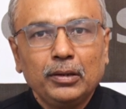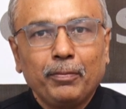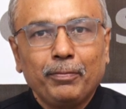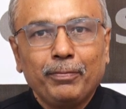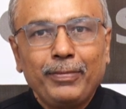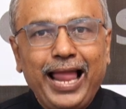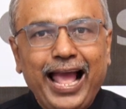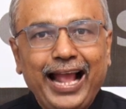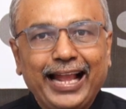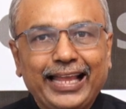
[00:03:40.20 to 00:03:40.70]

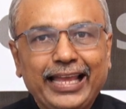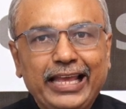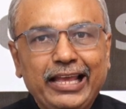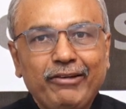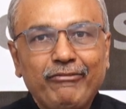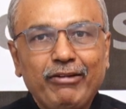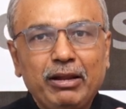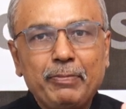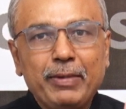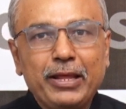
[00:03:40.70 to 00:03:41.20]
black
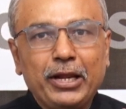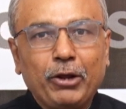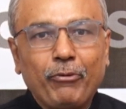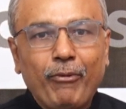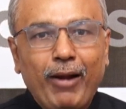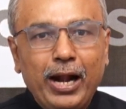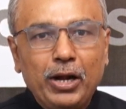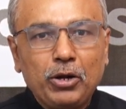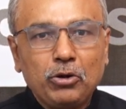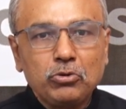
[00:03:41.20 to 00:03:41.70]
king will be
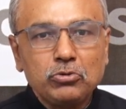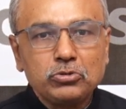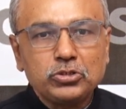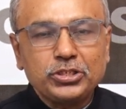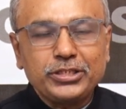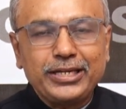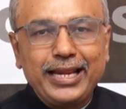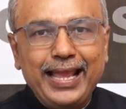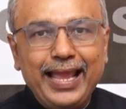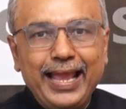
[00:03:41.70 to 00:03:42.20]
required to
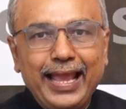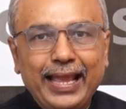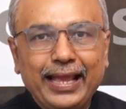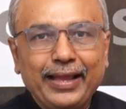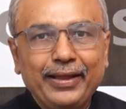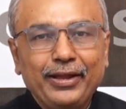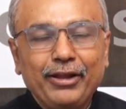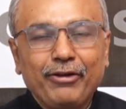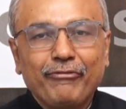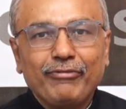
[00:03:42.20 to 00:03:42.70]

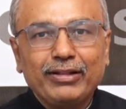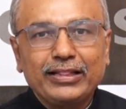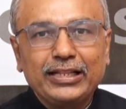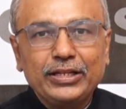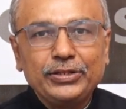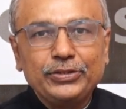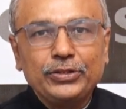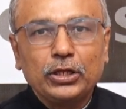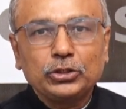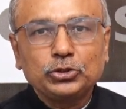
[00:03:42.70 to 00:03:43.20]
stay
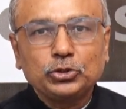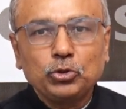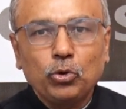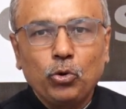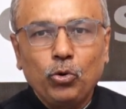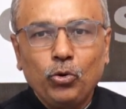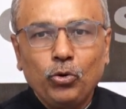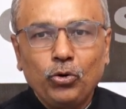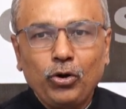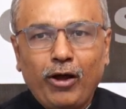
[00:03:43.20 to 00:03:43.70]
within the
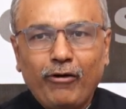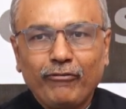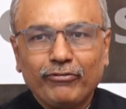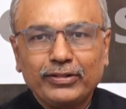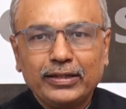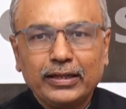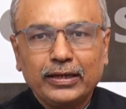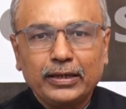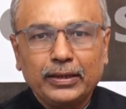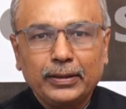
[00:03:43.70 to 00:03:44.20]
zone
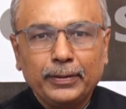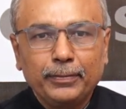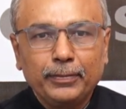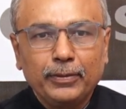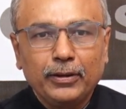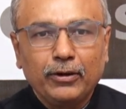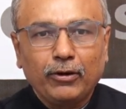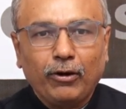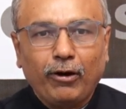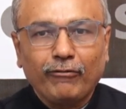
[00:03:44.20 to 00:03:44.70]
of
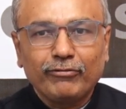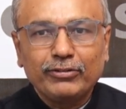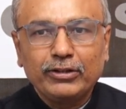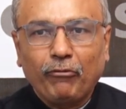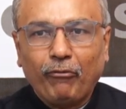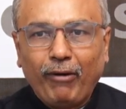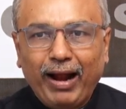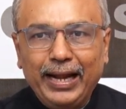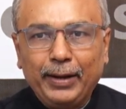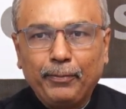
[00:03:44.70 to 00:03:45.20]
the
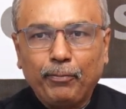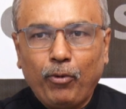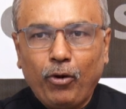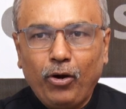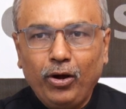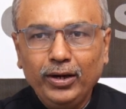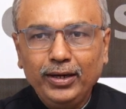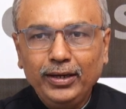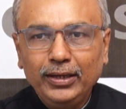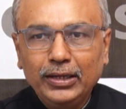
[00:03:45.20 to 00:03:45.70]
white
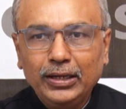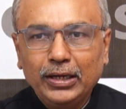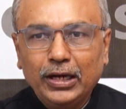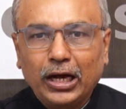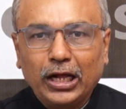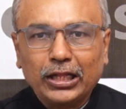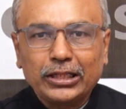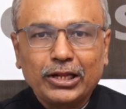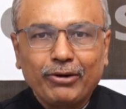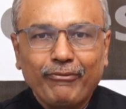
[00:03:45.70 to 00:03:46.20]
pawn.
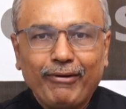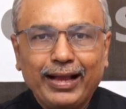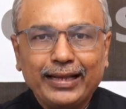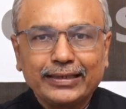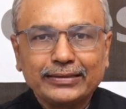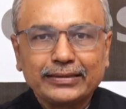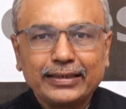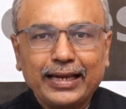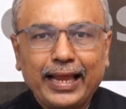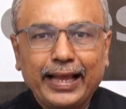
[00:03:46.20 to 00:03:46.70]

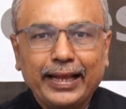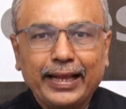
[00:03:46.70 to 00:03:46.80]
Otherwise,